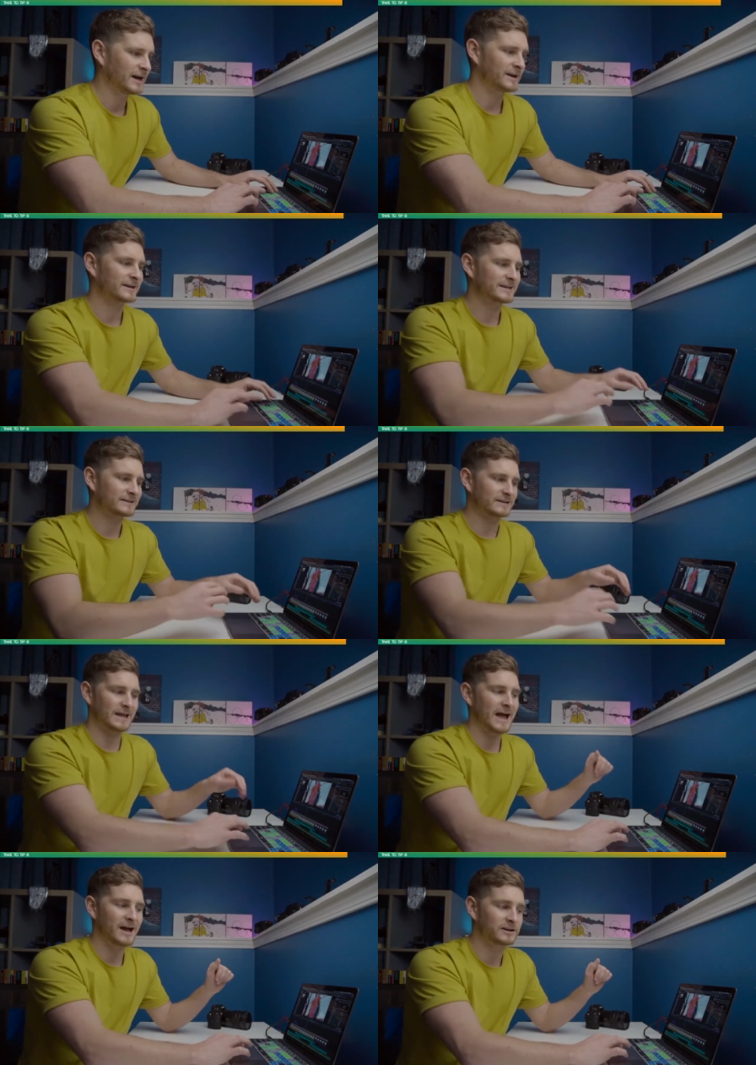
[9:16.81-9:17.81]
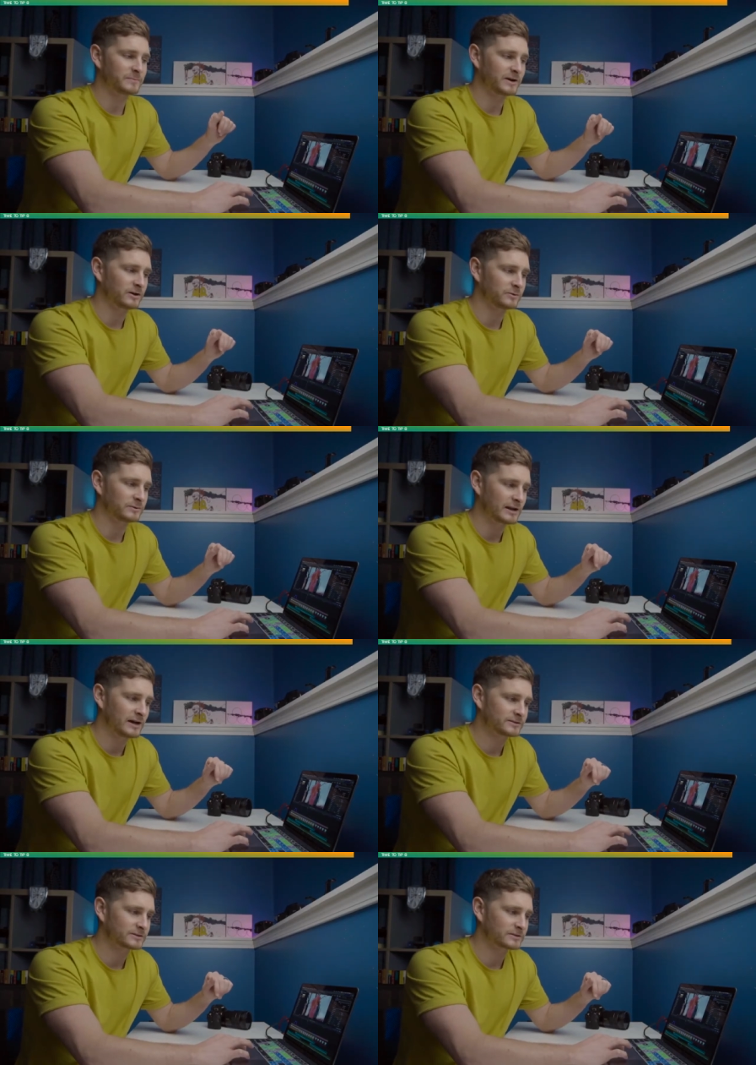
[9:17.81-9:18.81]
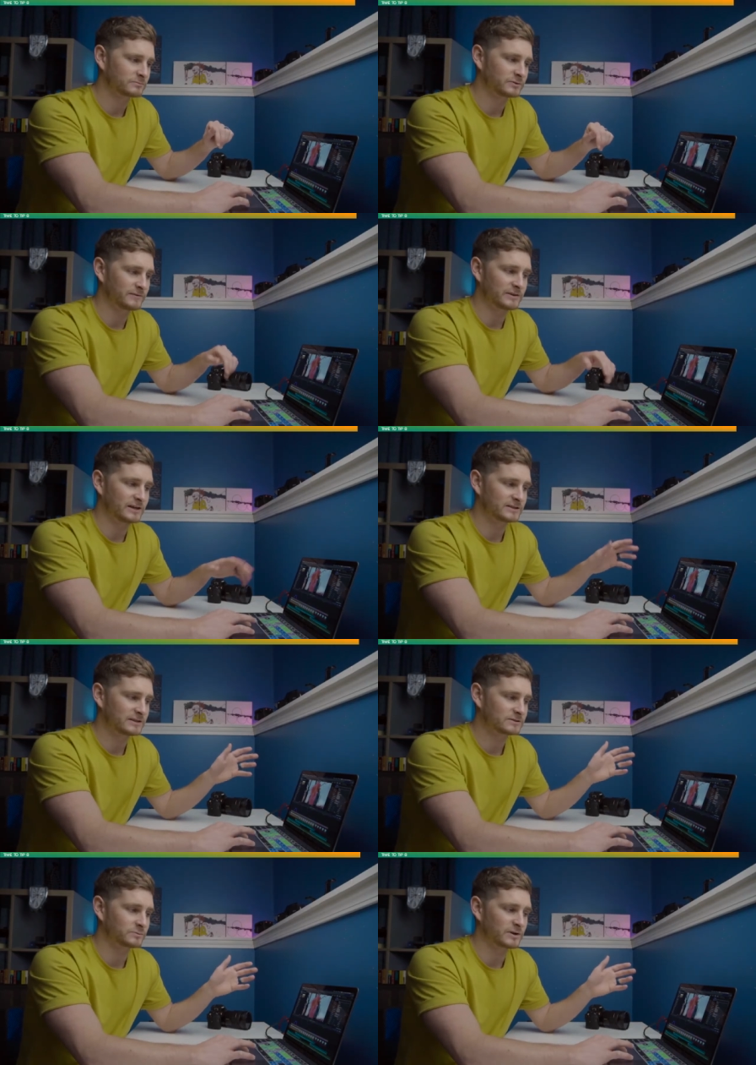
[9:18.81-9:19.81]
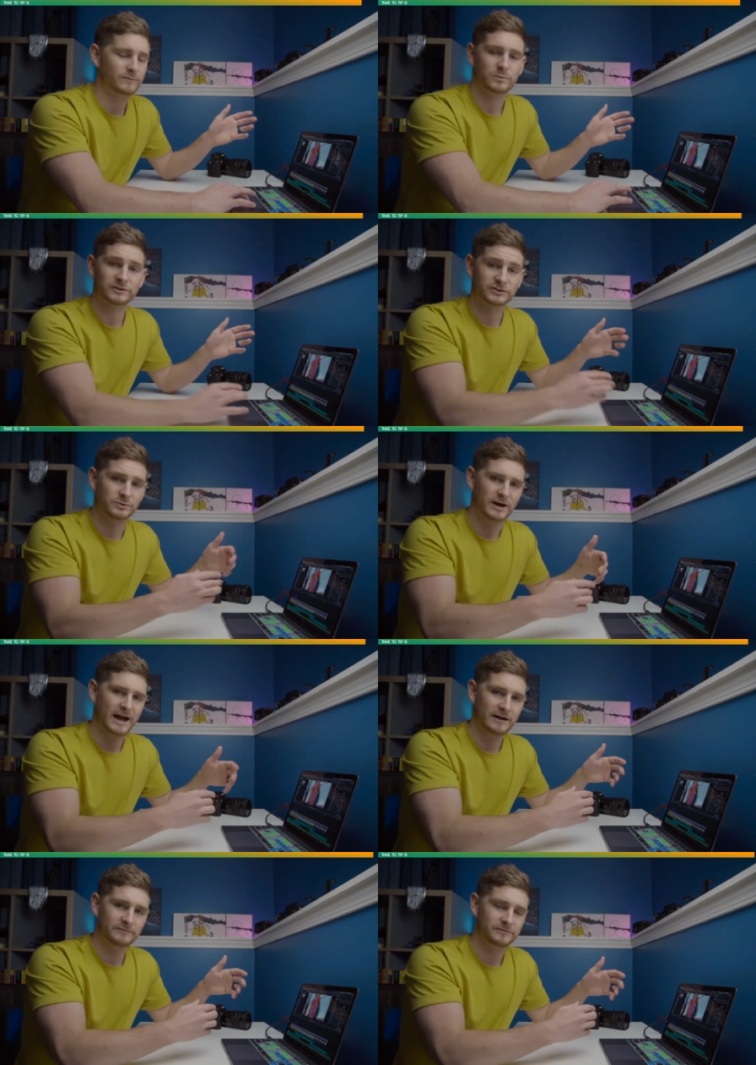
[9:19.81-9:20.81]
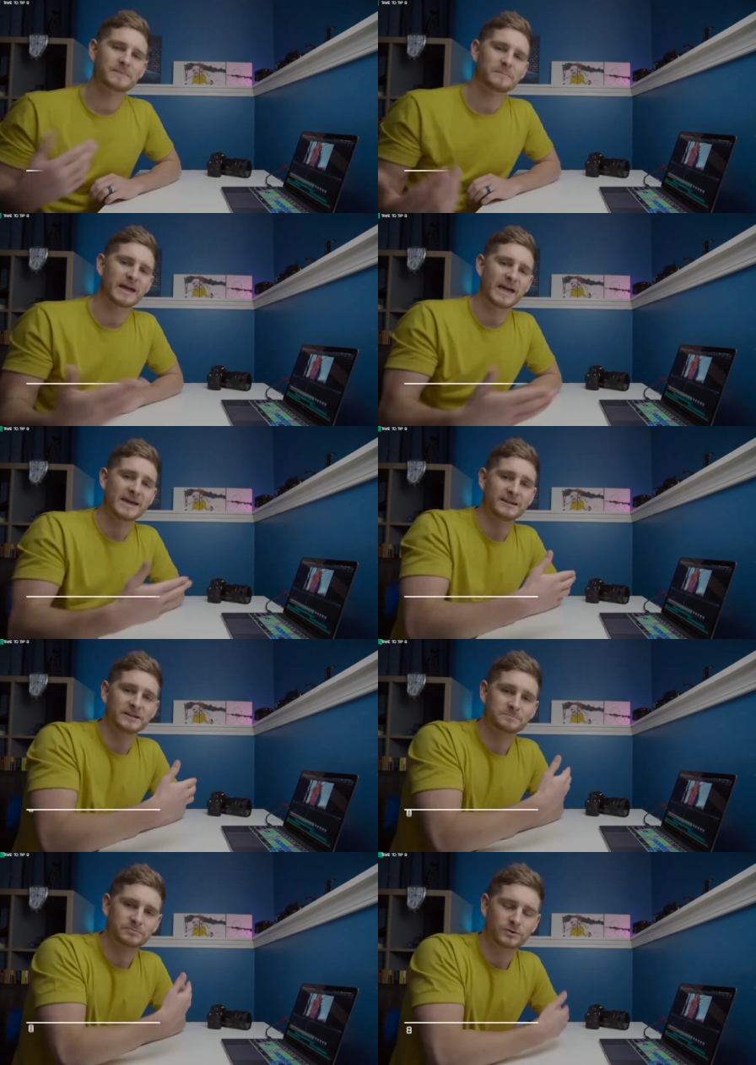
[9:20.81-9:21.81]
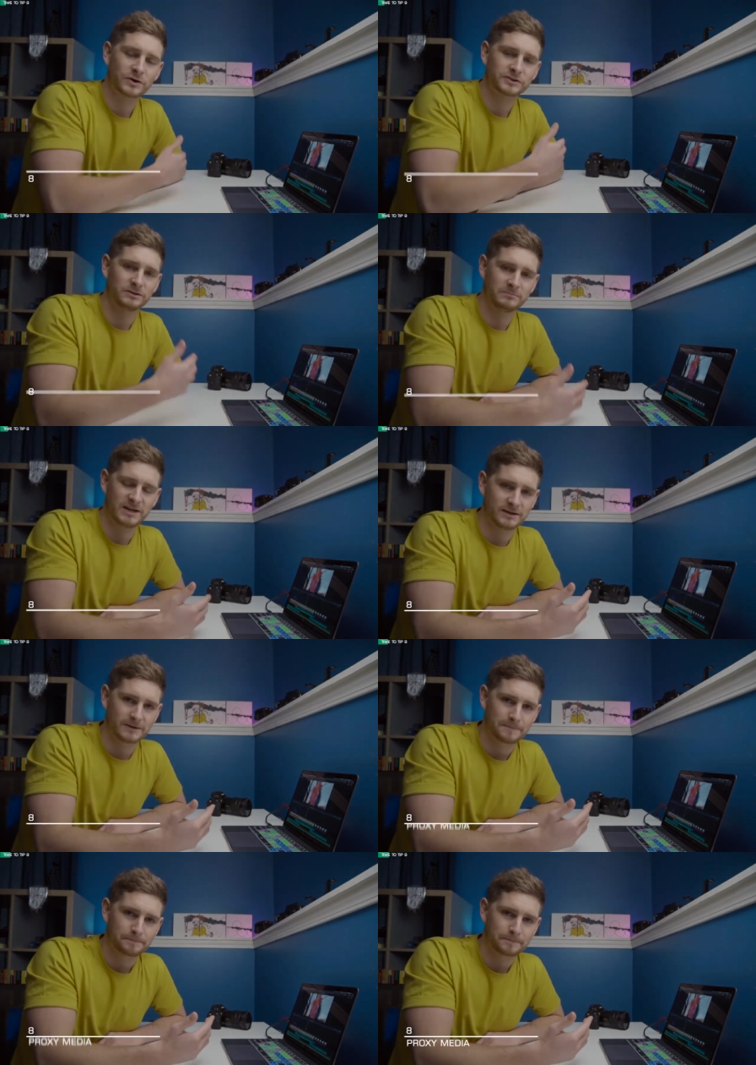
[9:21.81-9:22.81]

and I can add my own LUT, whatever that is, whatever ones you have. Number 8 is proxy media.